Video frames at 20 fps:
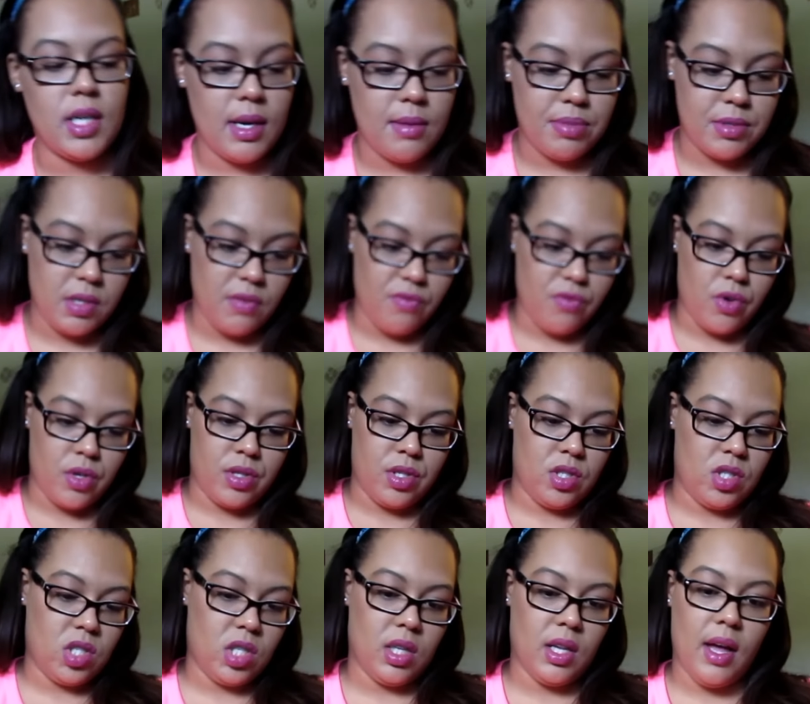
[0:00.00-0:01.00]
tape, some 4th
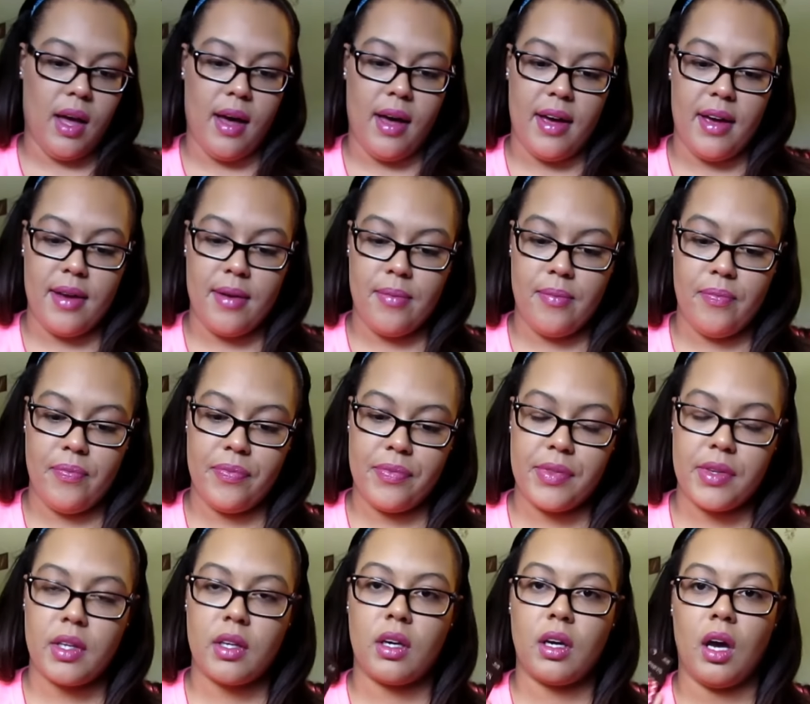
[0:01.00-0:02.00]
of July
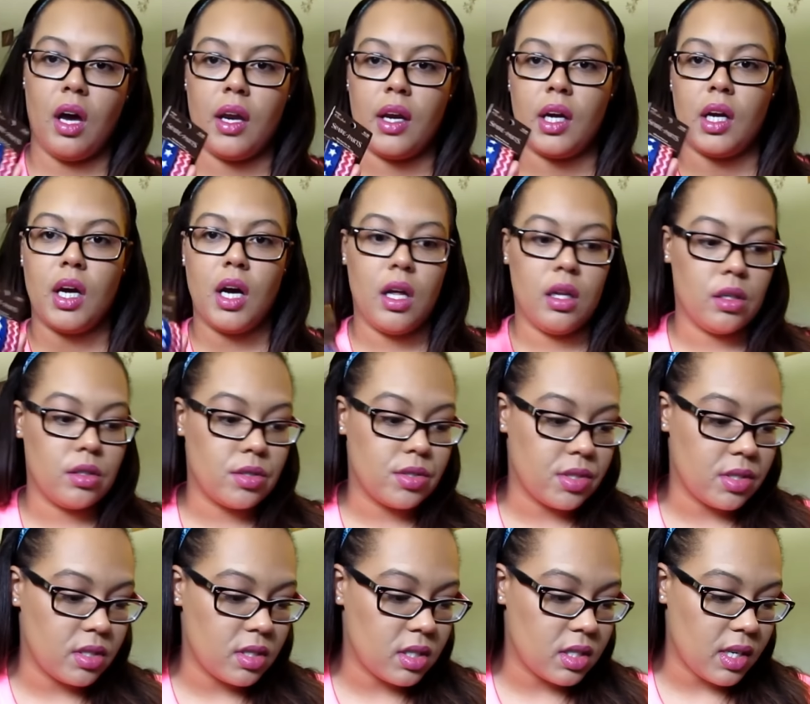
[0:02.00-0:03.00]
kind of
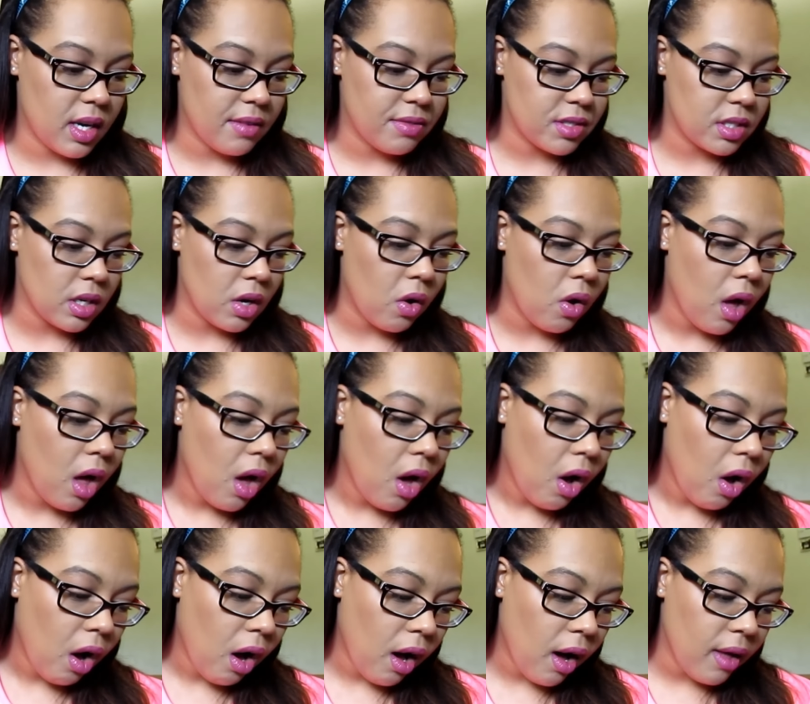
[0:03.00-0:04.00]
colors and stuff. So
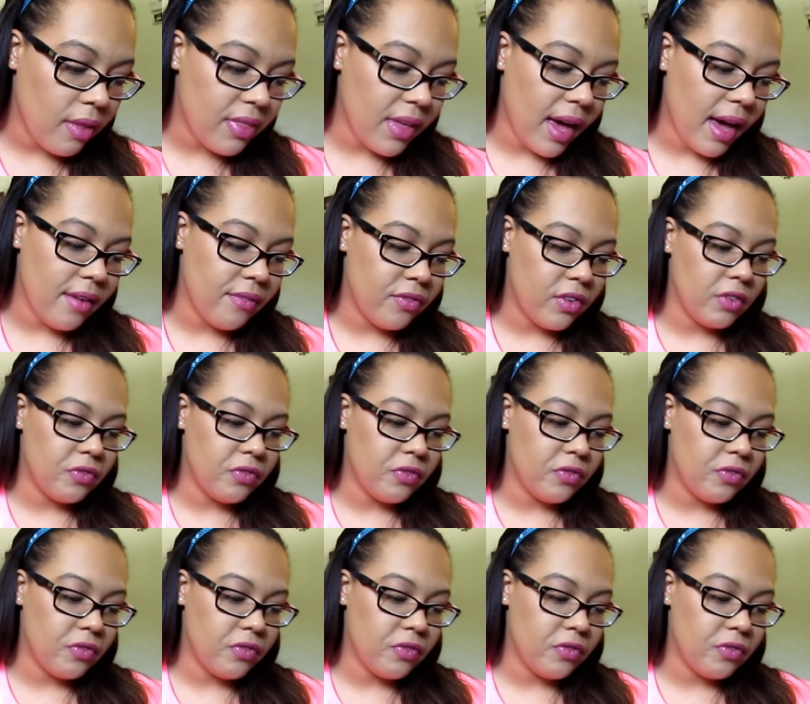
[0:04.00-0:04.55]
all that,